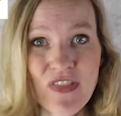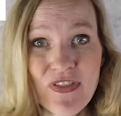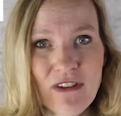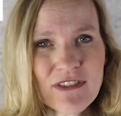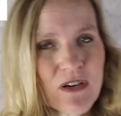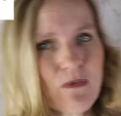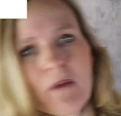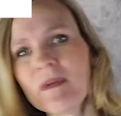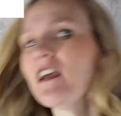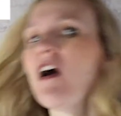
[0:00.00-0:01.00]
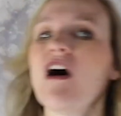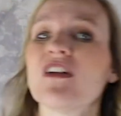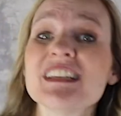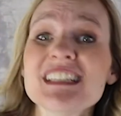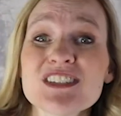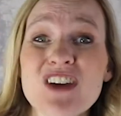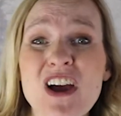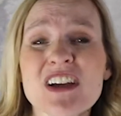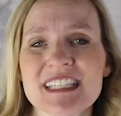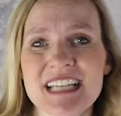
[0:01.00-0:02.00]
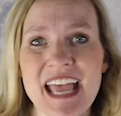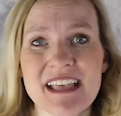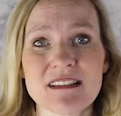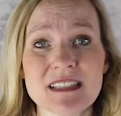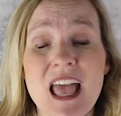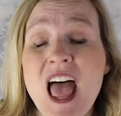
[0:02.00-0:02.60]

Those are what we call the star styles.